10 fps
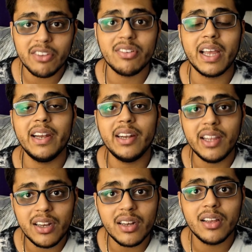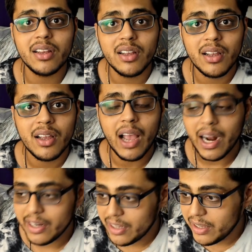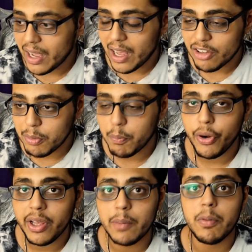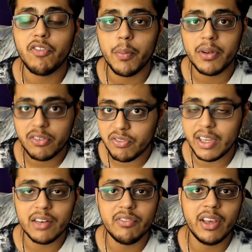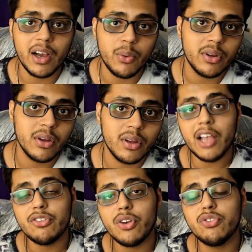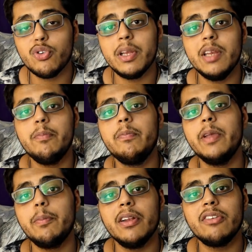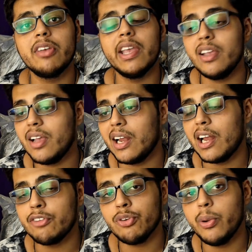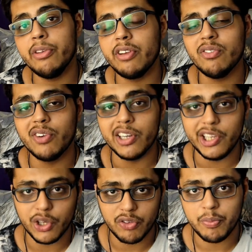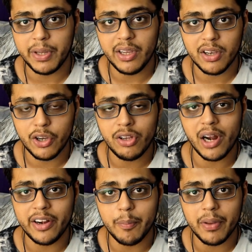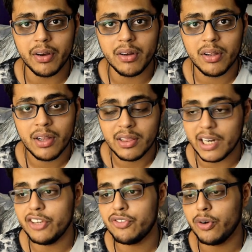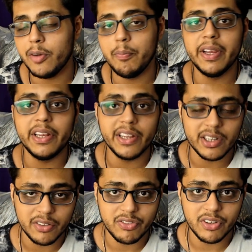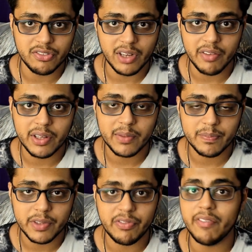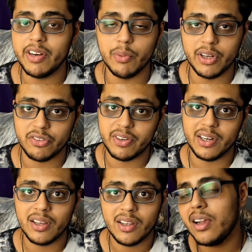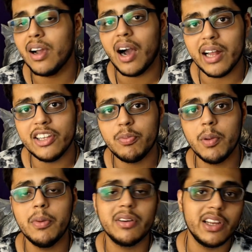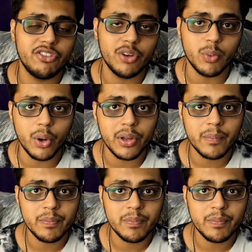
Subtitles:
he is 19 and he has been putting in performance week in, week out. I saw so many people saying Garnacho isn't worthy of being a United player, that he shouldn't be near the first 11 if everyone is fit. Are these people crazy or what?